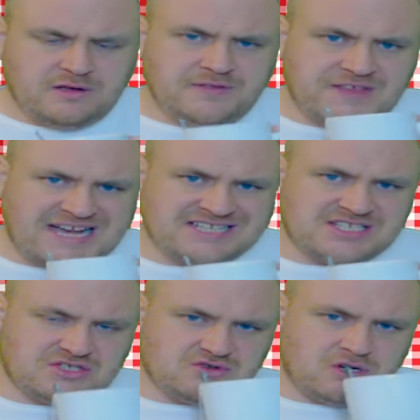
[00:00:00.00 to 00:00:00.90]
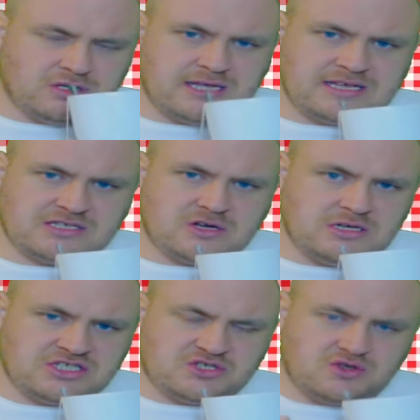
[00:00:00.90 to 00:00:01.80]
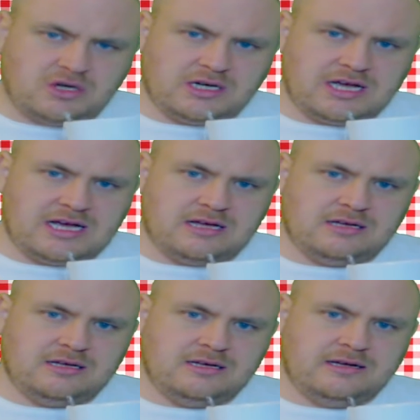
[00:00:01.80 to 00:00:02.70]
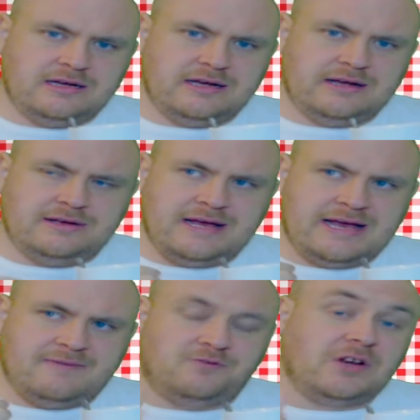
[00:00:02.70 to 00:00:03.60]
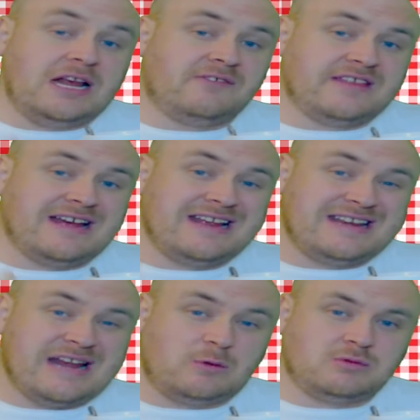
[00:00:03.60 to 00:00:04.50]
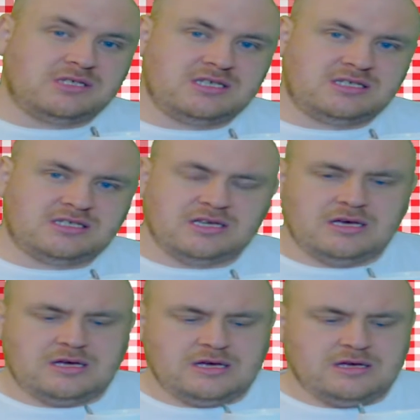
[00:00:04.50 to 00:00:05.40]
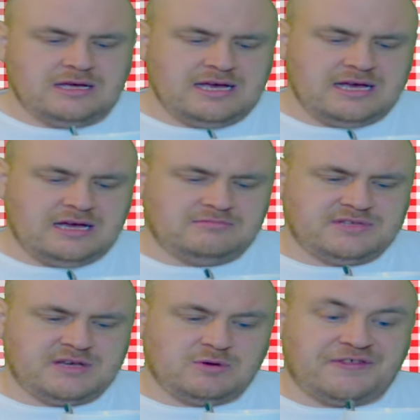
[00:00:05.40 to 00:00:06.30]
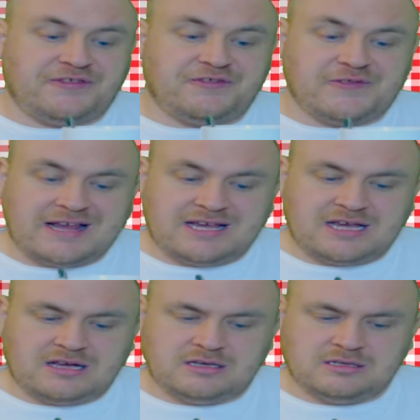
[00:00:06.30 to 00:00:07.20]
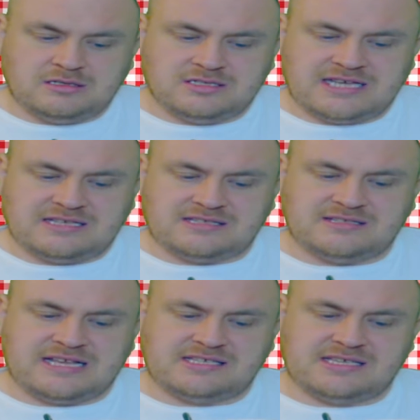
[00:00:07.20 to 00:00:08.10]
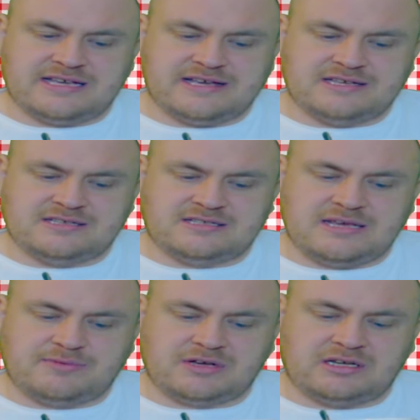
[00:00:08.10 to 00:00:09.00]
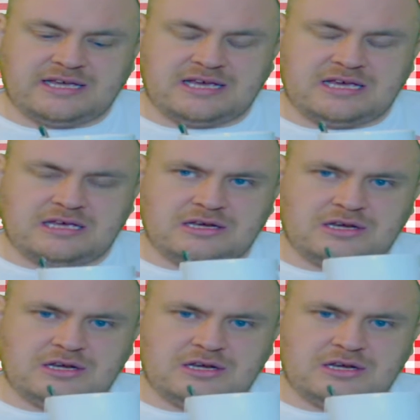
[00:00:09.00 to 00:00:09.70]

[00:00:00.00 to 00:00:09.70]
that's stronger, that's got a stronger flavor that announces. You would think, since this is typically,